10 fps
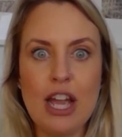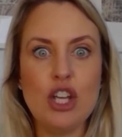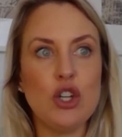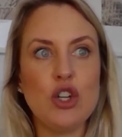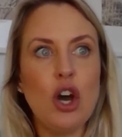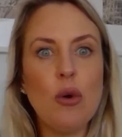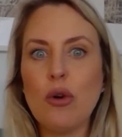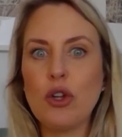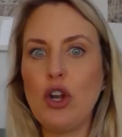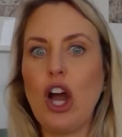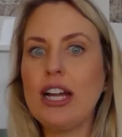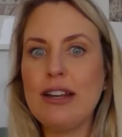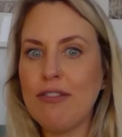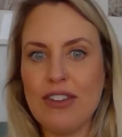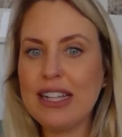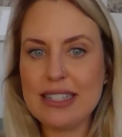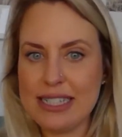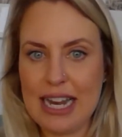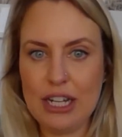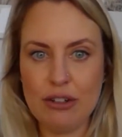You're not going to feel as
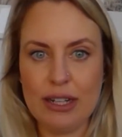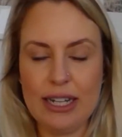angry.